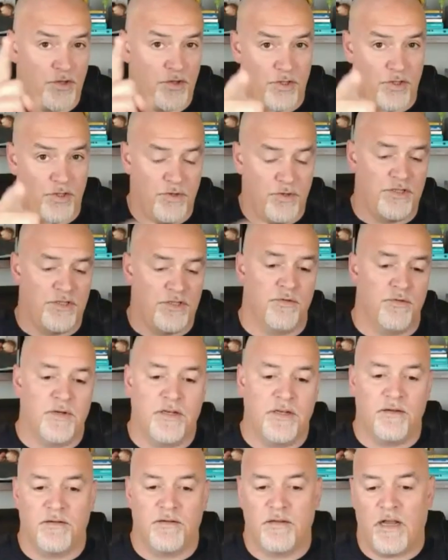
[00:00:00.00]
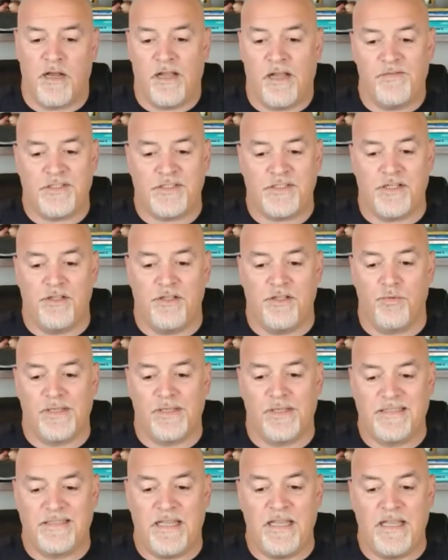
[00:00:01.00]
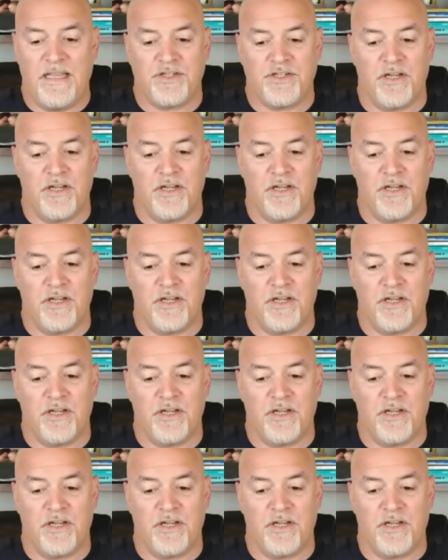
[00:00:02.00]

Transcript: for you to do it. Obviously, you can teach